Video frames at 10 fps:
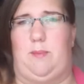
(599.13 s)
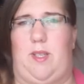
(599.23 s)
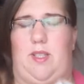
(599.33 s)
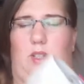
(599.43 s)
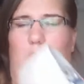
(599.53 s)
but
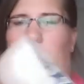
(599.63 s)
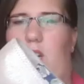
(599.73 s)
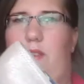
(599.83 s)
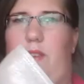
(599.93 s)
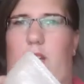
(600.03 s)
it's got
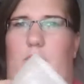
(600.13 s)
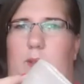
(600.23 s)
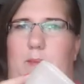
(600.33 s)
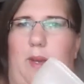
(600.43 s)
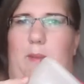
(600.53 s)
kind of like
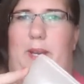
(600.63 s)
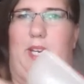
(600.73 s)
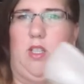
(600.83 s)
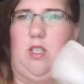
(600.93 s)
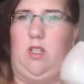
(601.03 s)
a
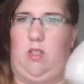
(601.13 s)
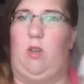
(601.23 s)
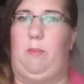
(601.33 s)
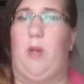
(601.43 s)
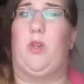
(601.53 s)
beige, the
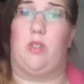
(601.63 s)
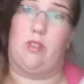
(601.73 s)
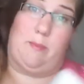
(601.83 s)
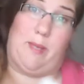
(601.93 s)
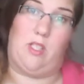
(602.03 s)
polka
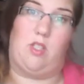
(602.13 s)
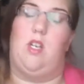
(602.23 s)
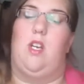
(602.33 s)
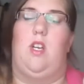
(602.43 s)
dots are beige.